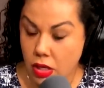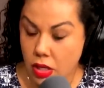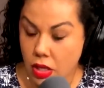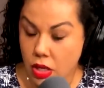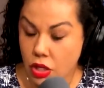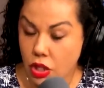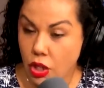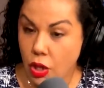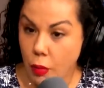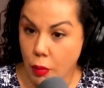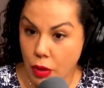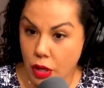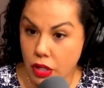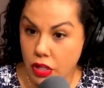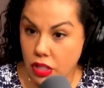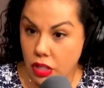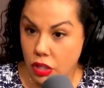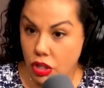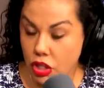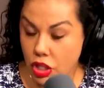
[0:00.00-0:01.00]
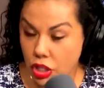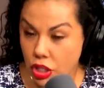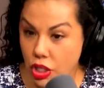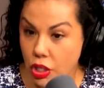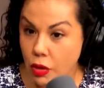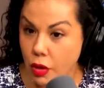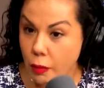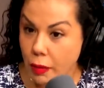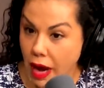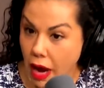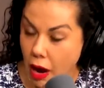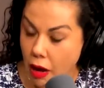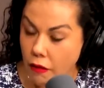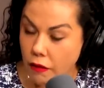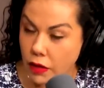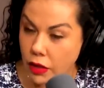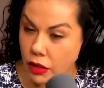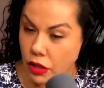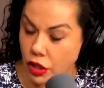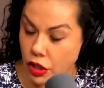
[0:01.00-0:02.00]
So a person should do a power of
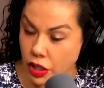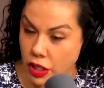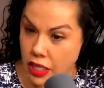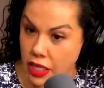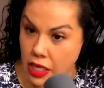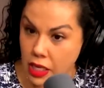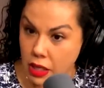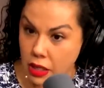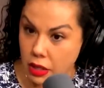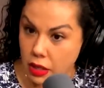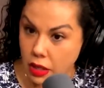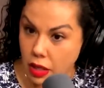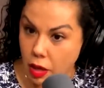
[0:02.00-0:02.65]
attorney